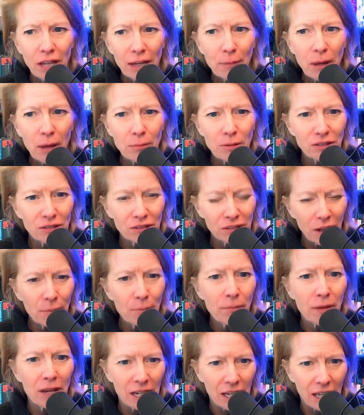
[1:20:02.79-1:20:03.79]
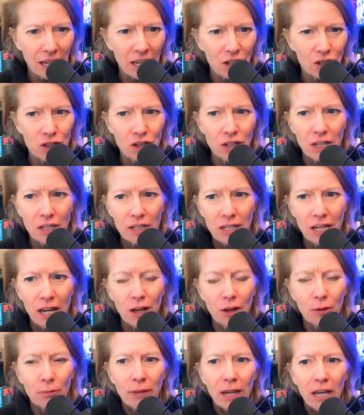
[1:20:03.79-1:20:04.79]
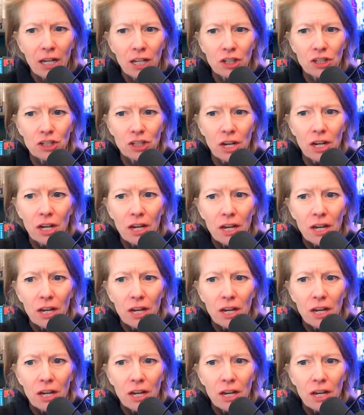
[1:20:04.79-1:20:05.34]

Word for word: like maybe some medication to help manage